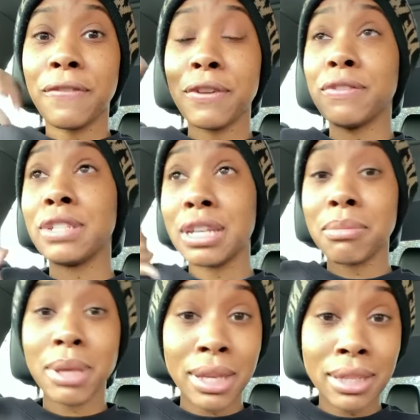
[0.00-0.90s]
15
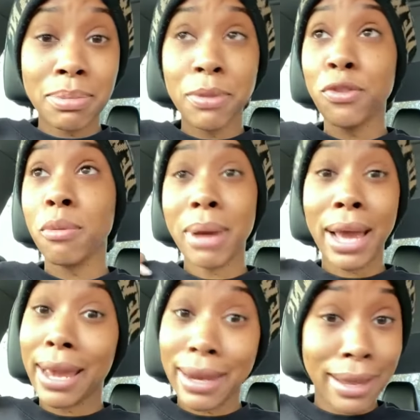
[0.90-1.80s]
minutes before my
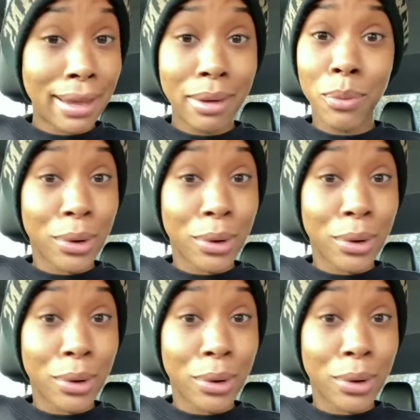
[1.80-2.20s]
8 a.m.